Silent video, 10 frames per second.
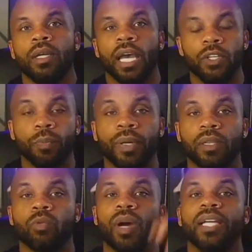and you put
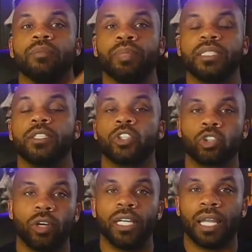the right business
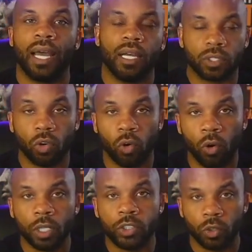trade lines
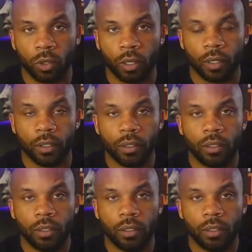on your